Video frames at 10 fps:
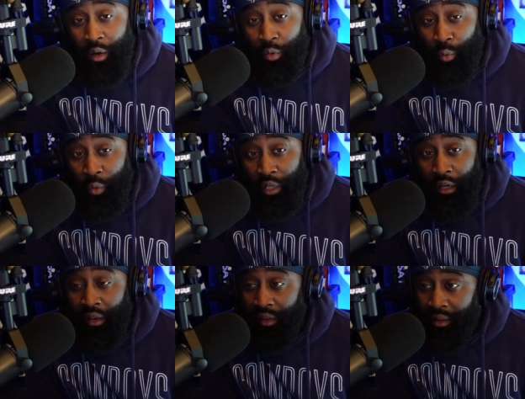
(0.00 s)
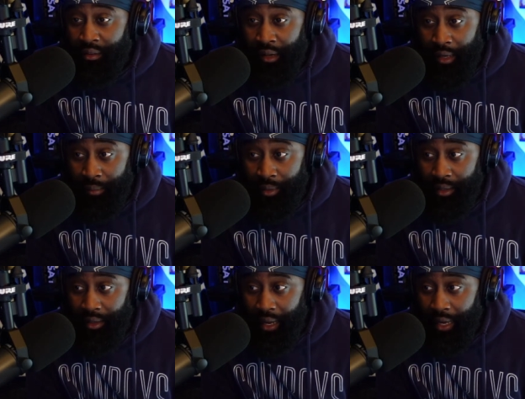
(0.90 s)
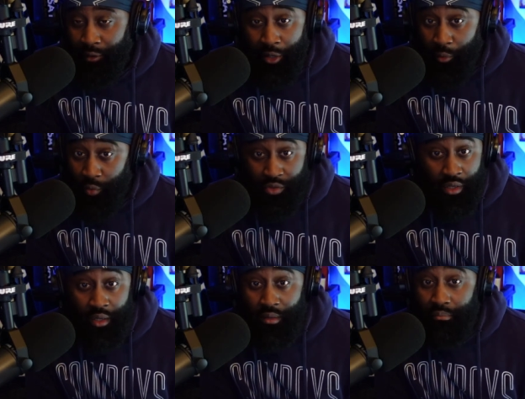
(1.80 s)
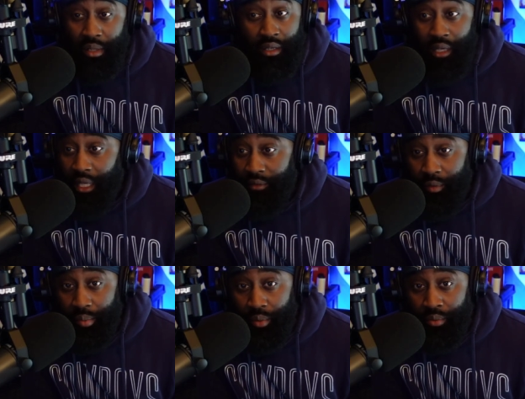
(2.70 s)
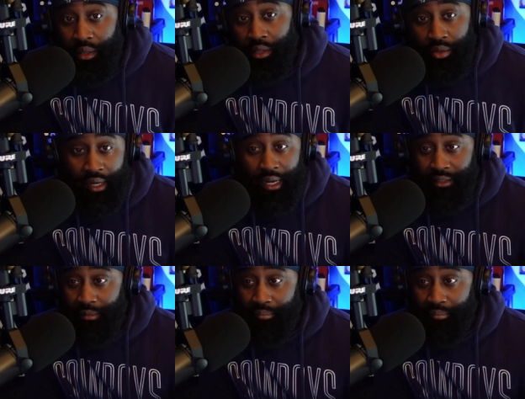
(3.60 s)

Oh, another game that he had that was unbelievable, and you guys can